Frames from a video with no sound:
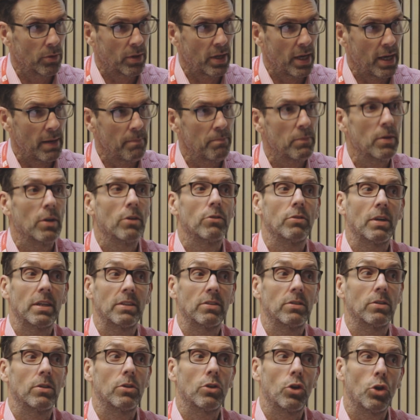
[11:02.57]
Okay.
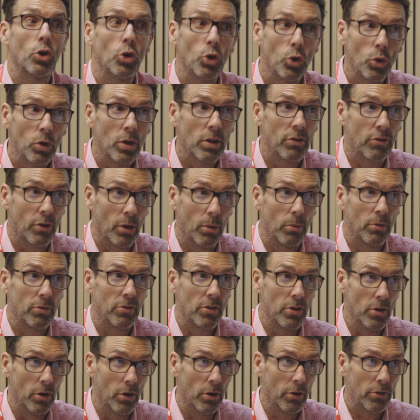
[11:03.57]
So that's the who is
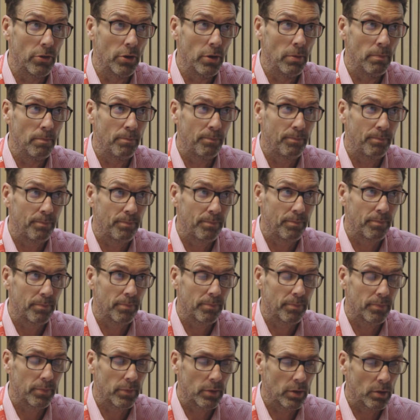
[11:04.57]
always the author.
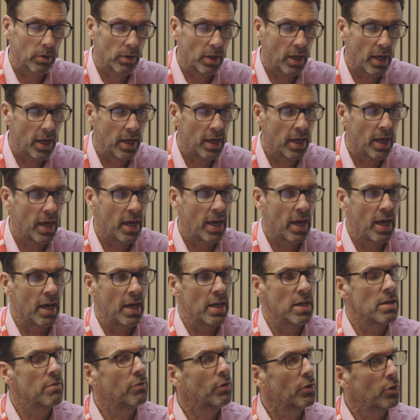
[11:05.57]
Okay.
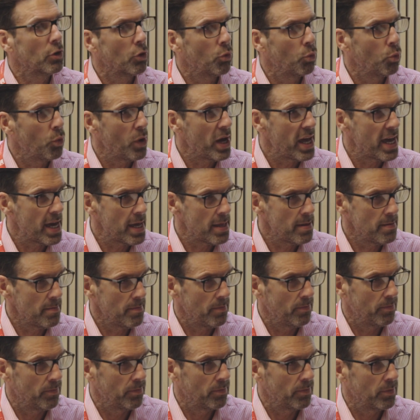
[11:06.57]
You've got the
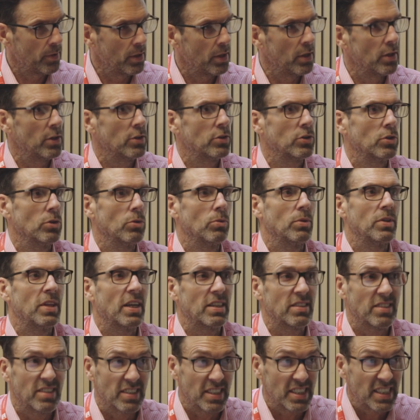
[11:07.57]
when. So
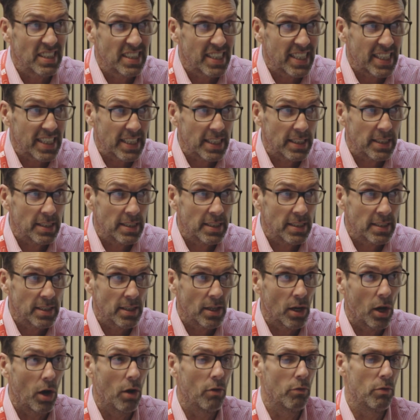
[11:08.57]
that's the
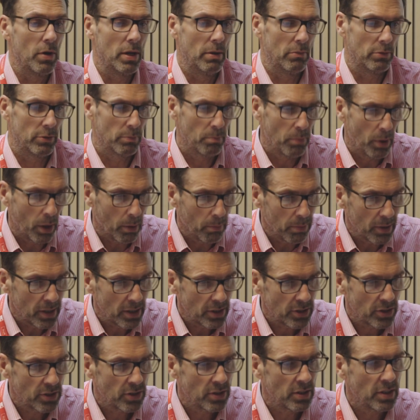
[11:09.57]
dates of when it was
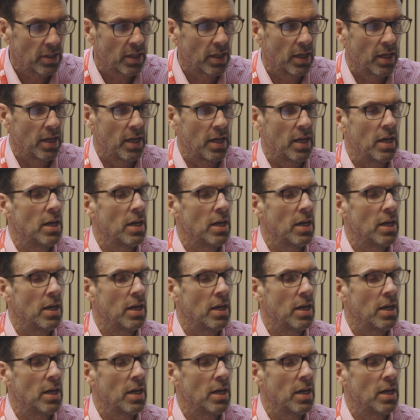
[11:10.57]
published.